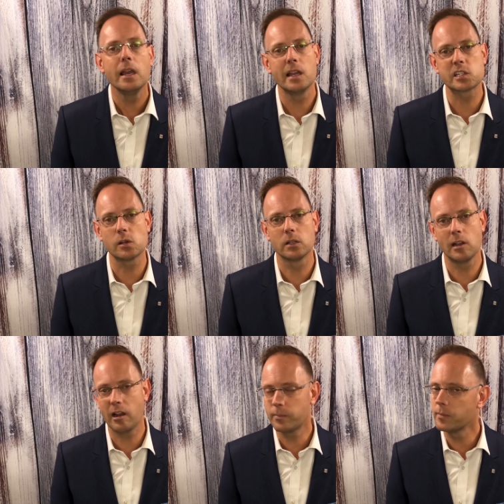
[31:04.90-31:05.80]
and so a
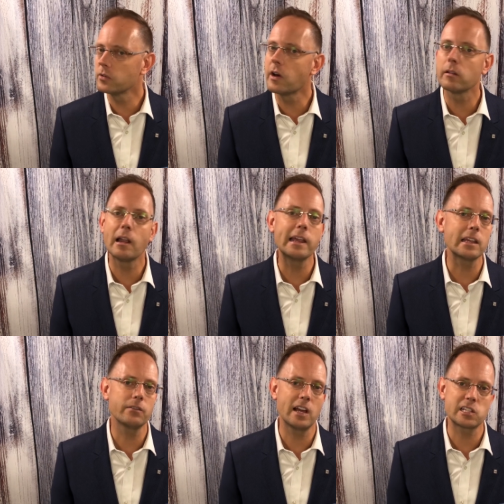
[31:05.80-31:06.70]
lot of people don't like
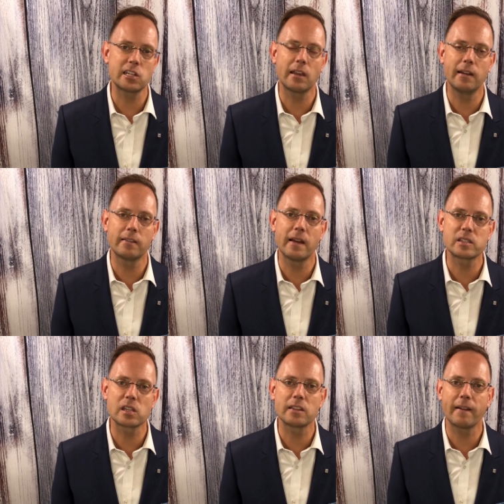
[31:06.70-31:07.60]
investing in it.
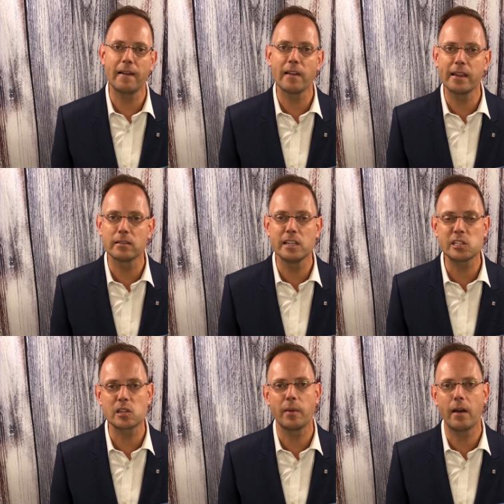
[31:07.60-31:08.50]
That's the thing I like
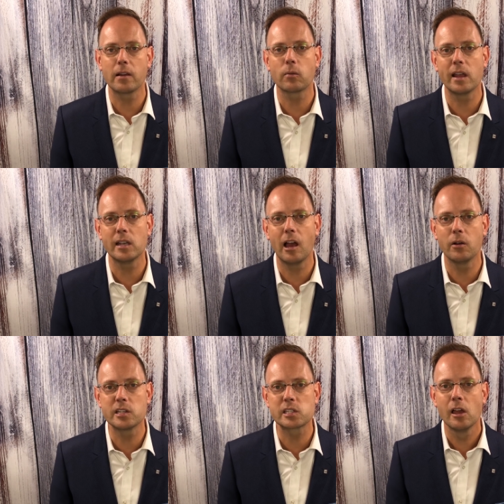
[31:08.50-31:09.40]
least about it right now
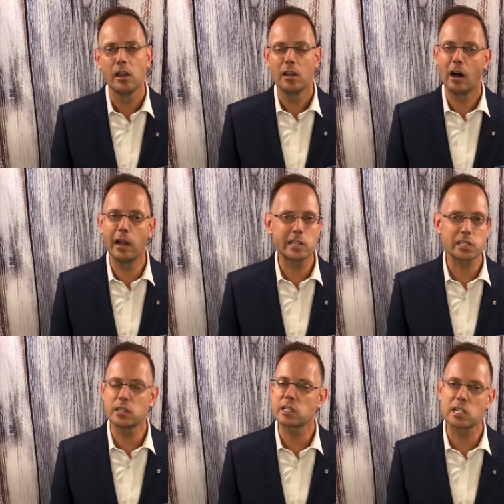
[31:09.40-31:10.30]
is,
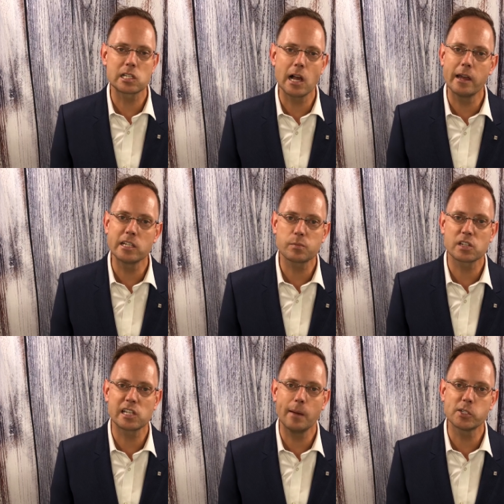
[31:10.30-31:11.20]
honestly, just society's
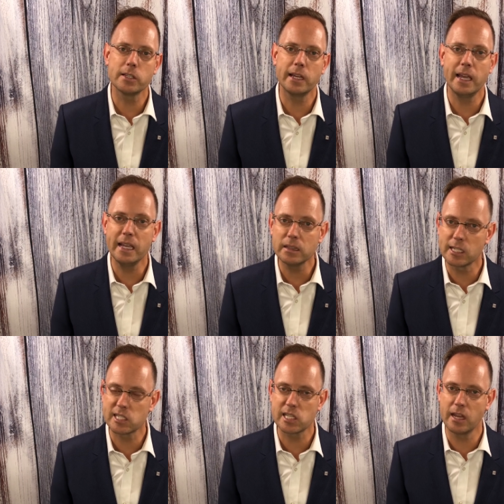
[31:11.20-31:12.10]
perception. They hate
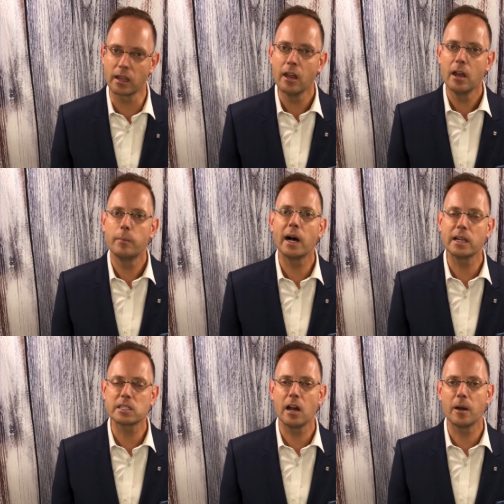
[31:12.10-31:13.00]
this thing.
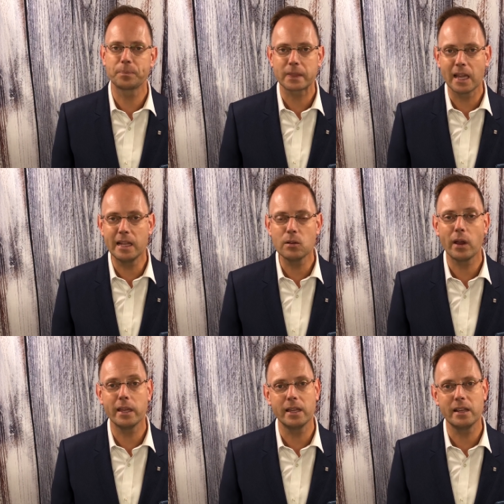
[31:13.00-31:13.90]
But
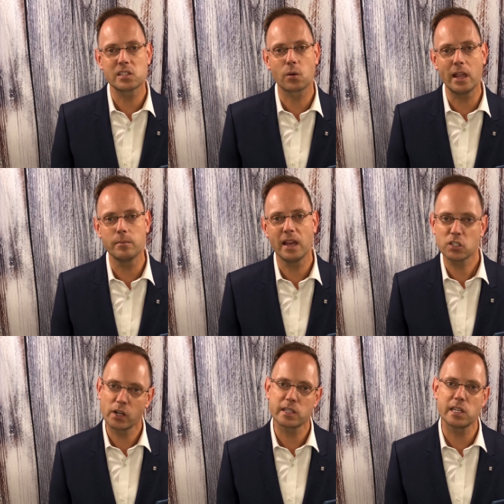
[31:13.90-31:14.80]
anyway, it has great
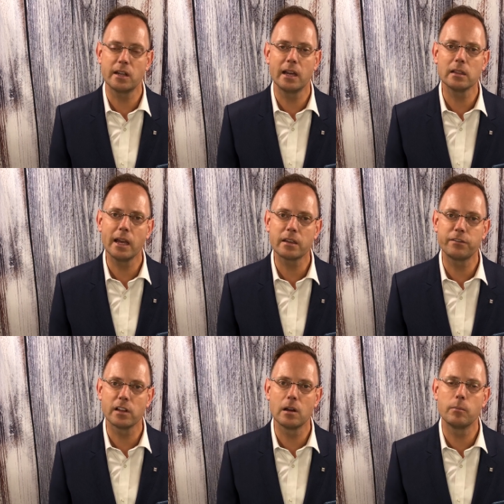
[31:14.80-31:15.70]
metrics, and I like
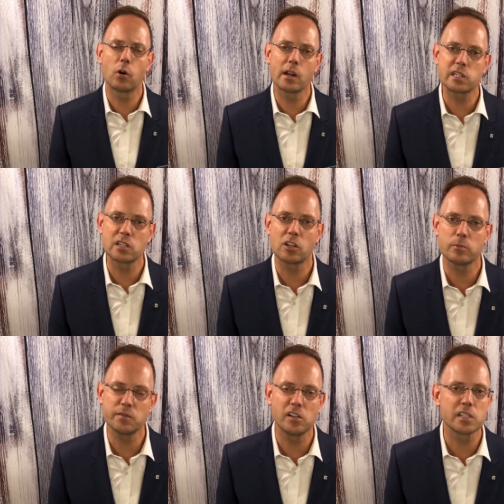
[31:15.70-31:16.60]
Philip Morris in
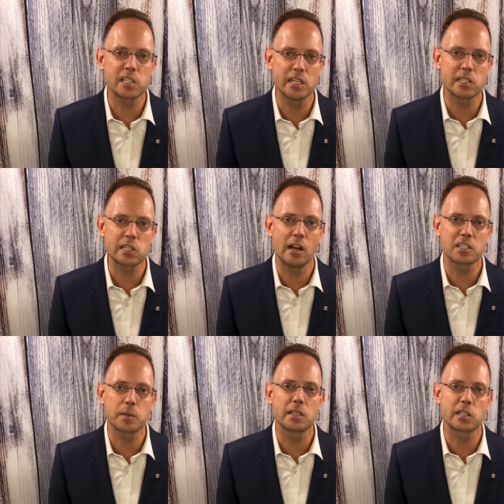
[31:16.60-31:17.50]
terms of all the sin stocks
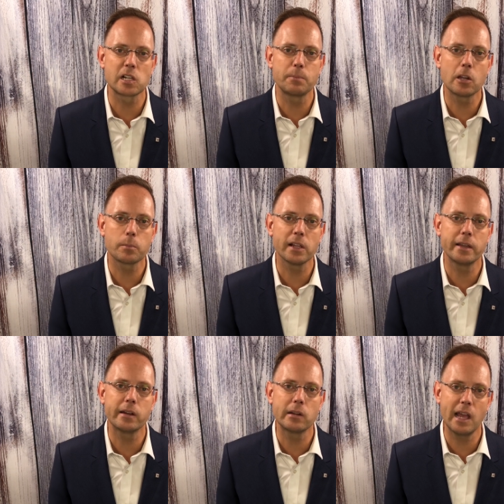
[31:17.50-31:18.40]
because it's a pure play
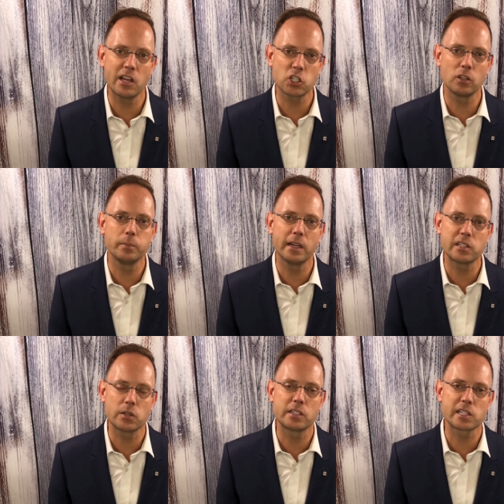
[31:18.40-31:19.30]
international play,
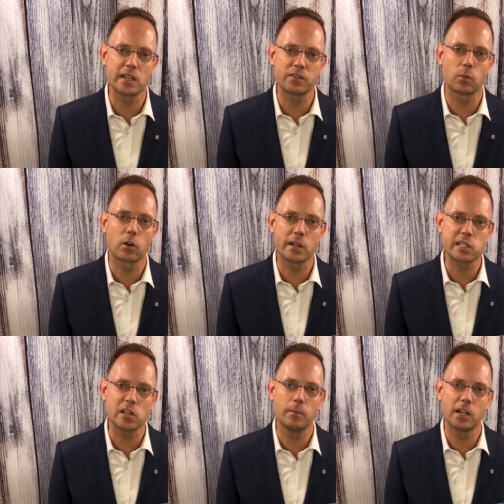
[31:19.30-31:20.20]
so it doesn't have to worry
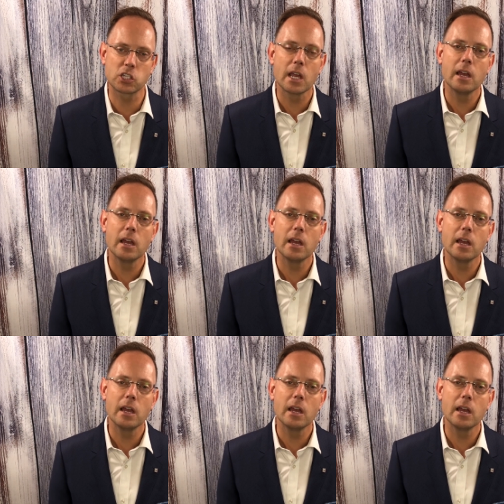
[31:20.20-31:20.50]
so much